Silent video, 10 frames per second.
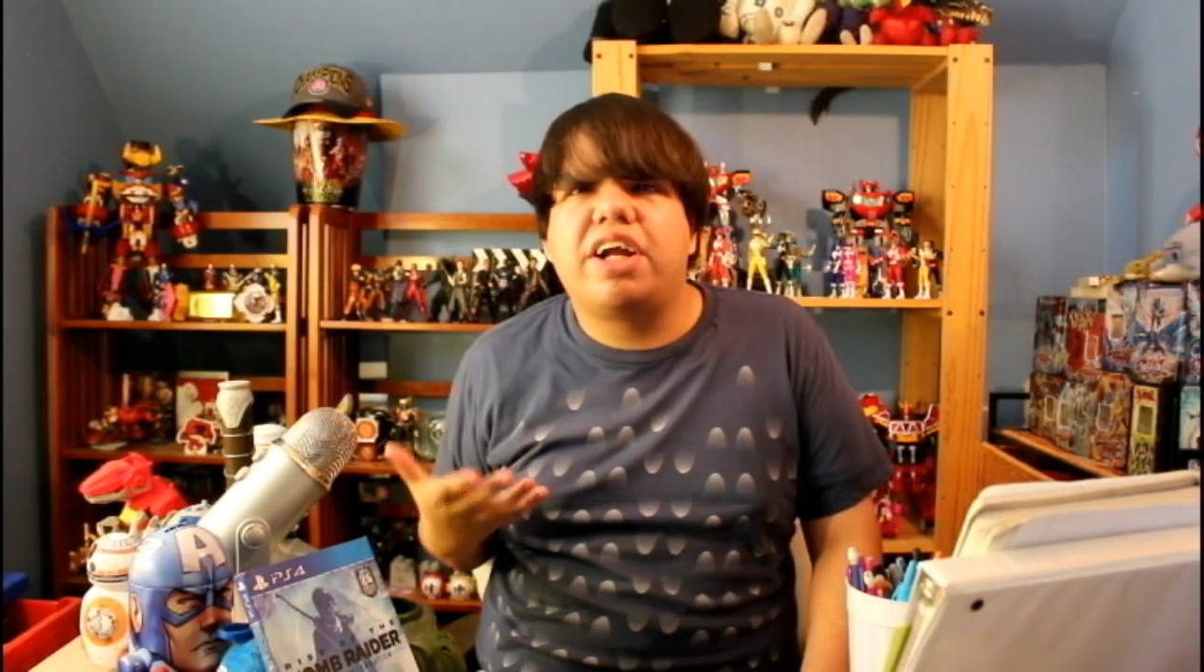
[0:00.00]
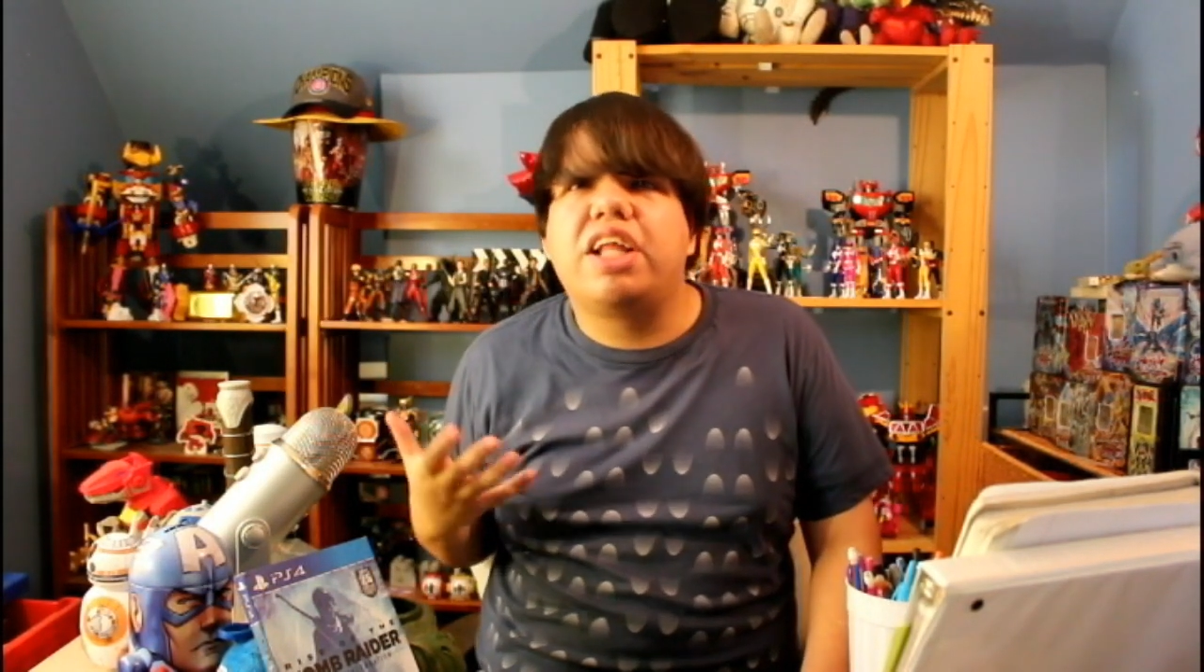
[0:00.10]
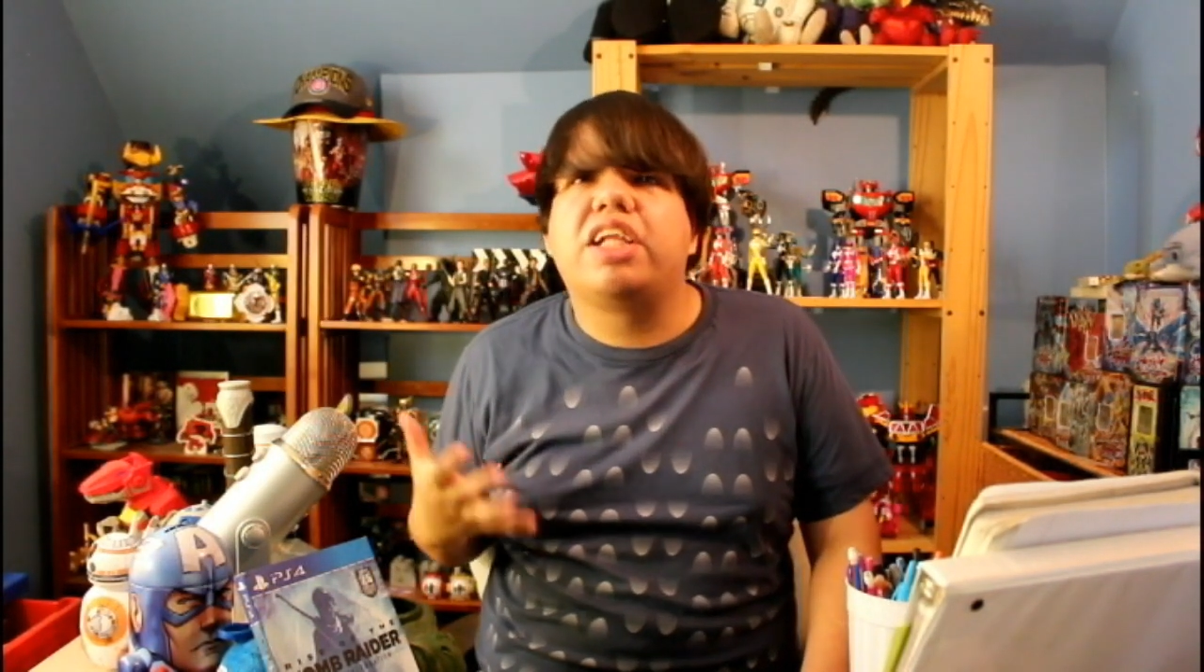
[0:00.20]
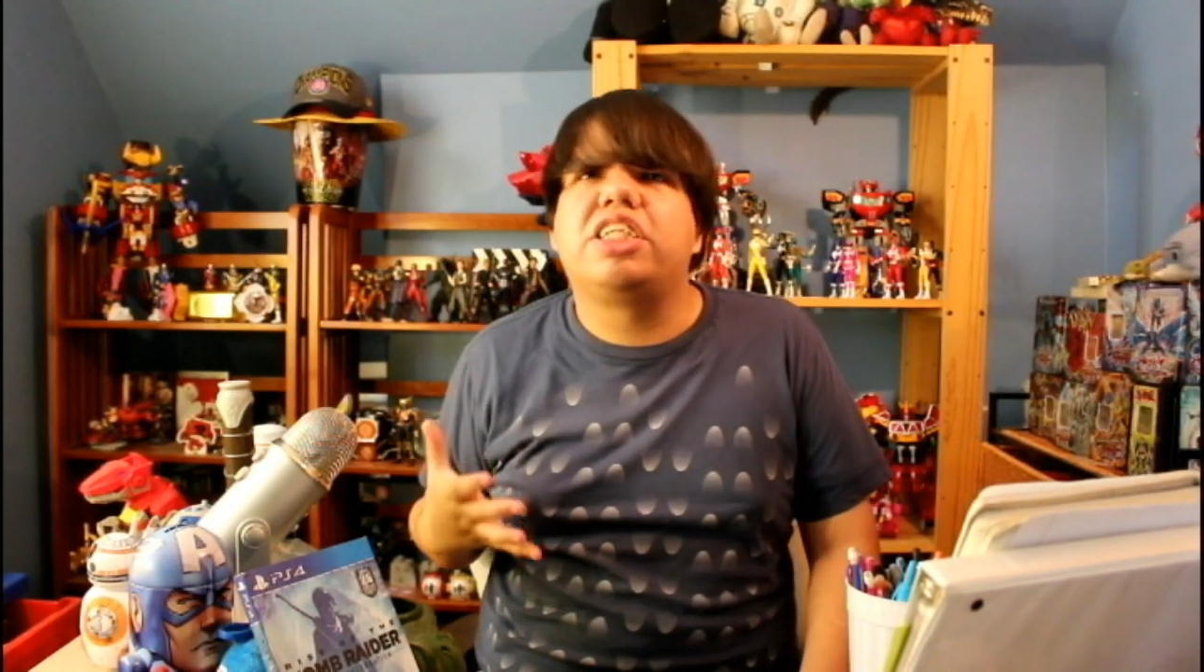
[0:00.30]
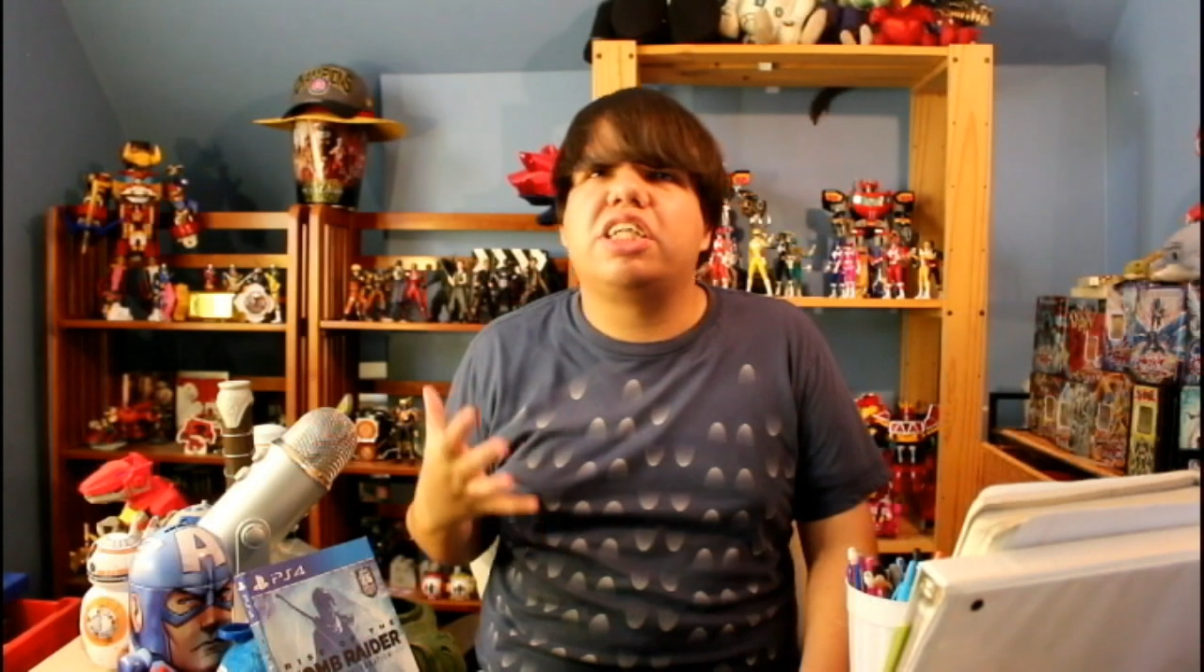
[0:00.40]
and
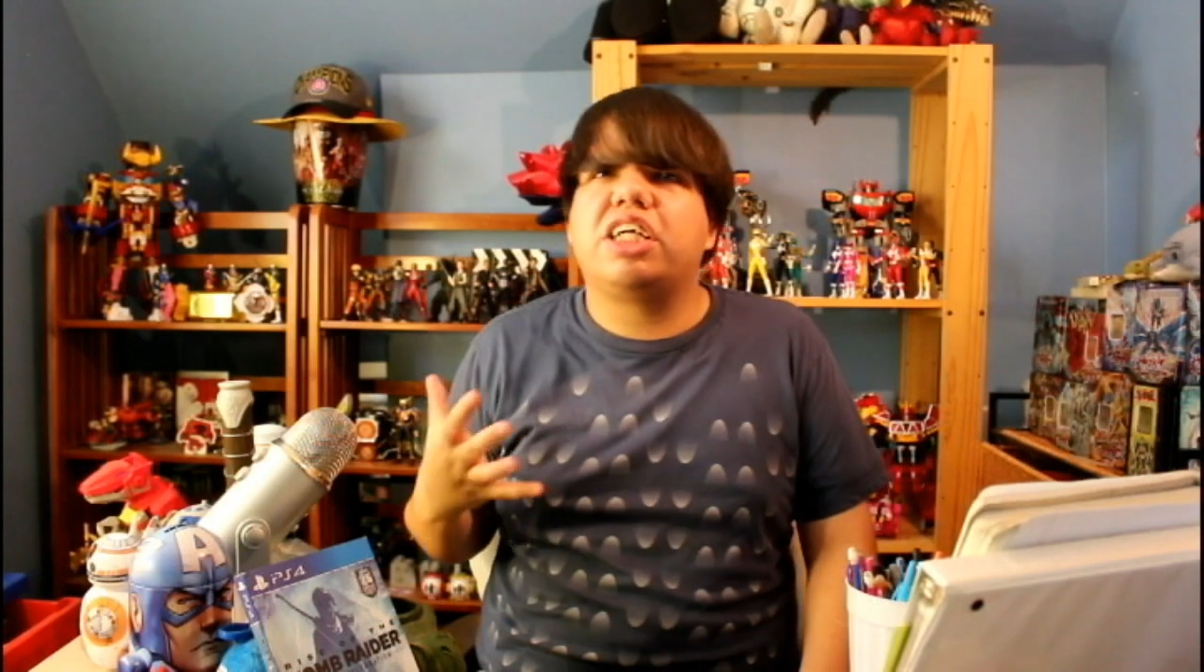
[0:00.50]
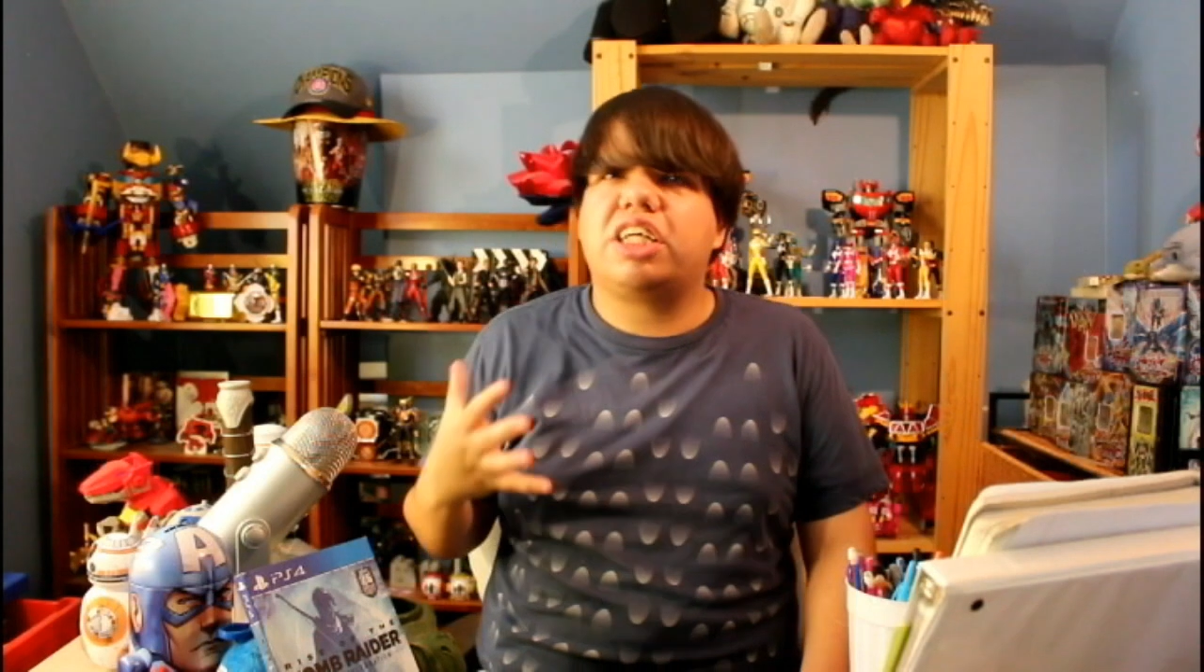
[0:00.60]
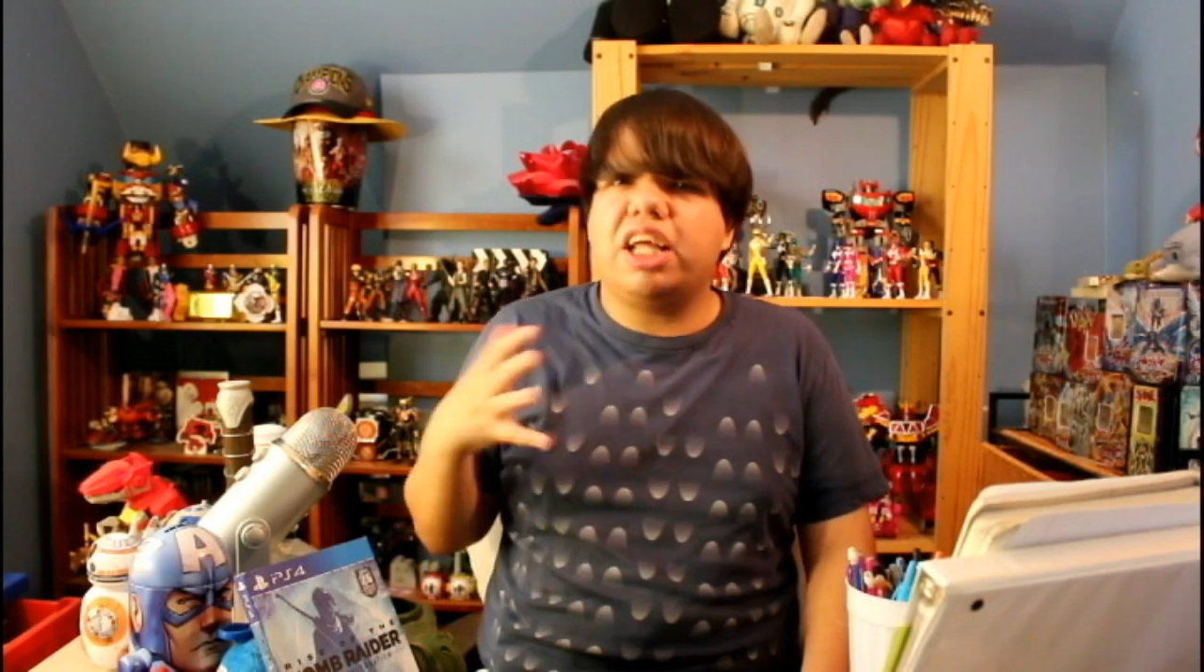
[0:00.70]
then to